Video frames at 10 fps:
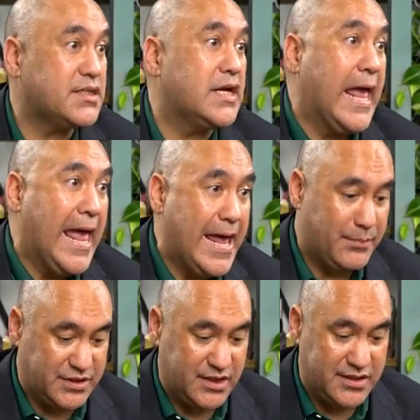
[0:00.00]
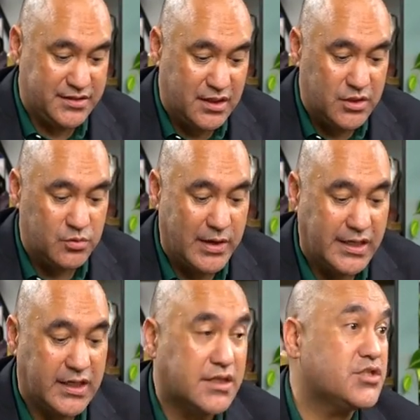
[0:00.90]
and apatite,
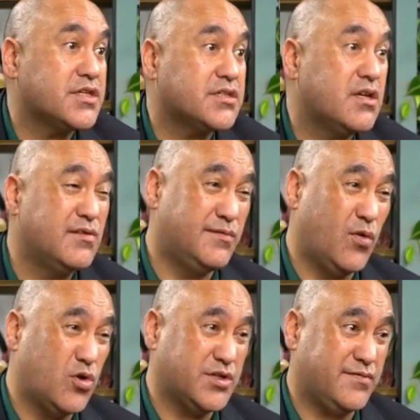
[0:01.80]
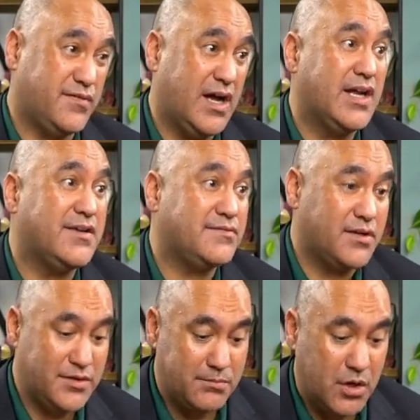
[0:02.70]
ranking just 4 to 5
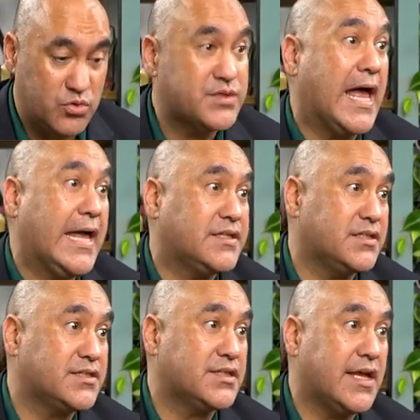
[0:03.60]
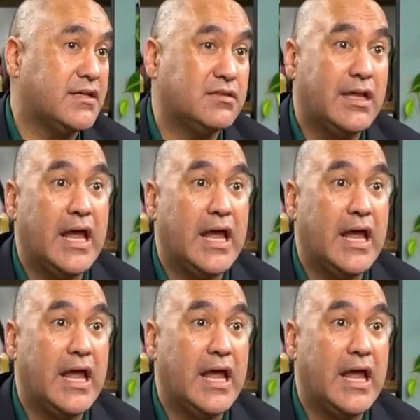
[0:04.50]
on the Mohs hardness scale,